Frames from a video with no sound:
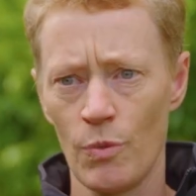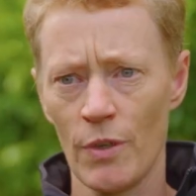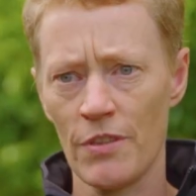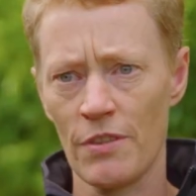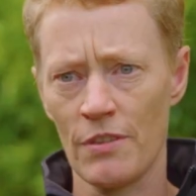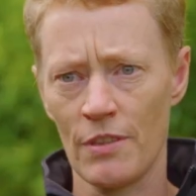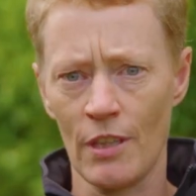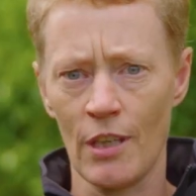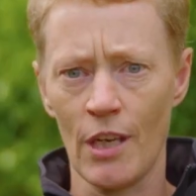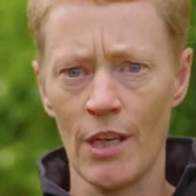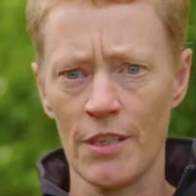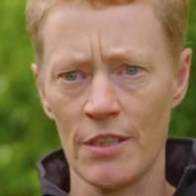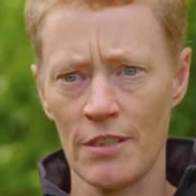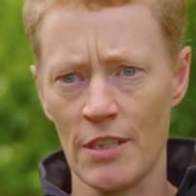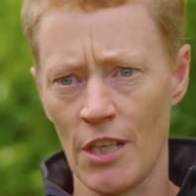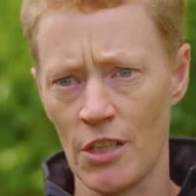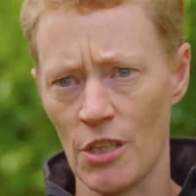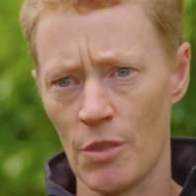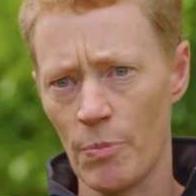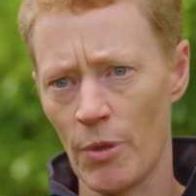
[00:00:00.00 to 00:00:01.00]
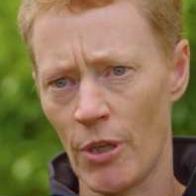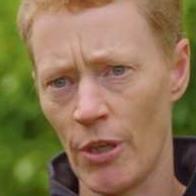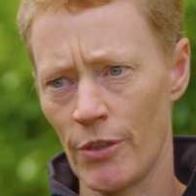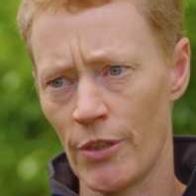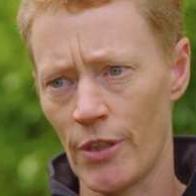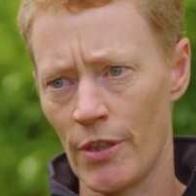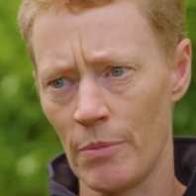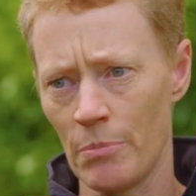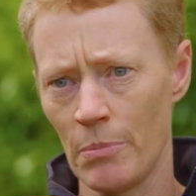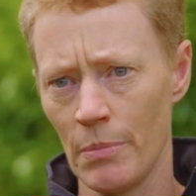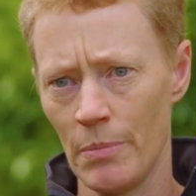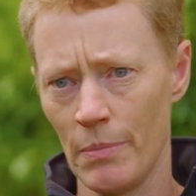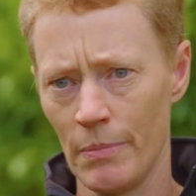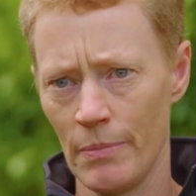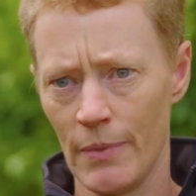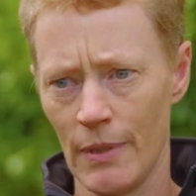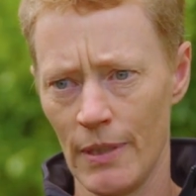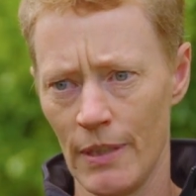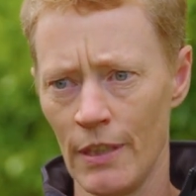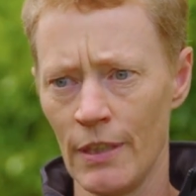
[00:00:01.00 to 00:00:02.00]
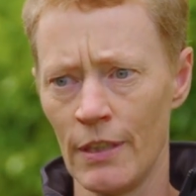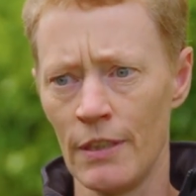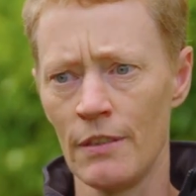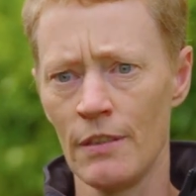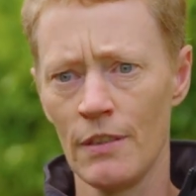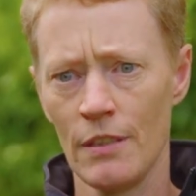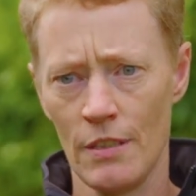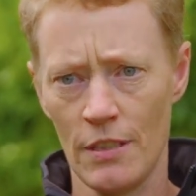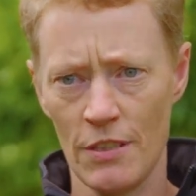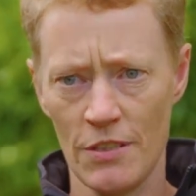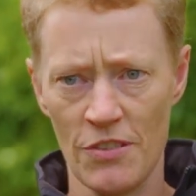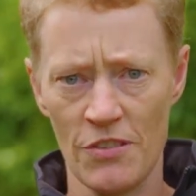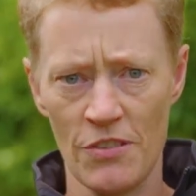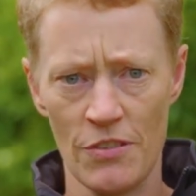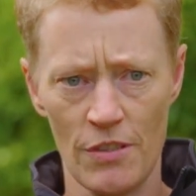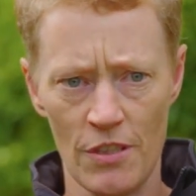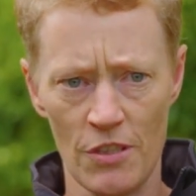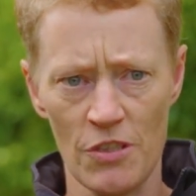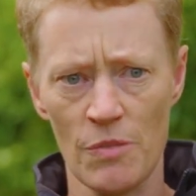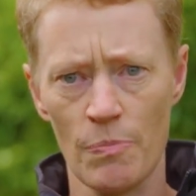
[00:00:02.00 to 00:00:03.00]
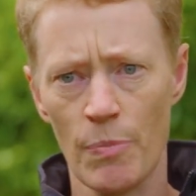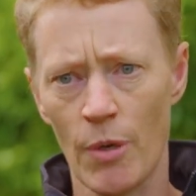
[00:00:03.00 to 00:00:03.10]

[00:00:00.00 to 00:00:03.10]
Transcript: with the Lighter Touch program in is this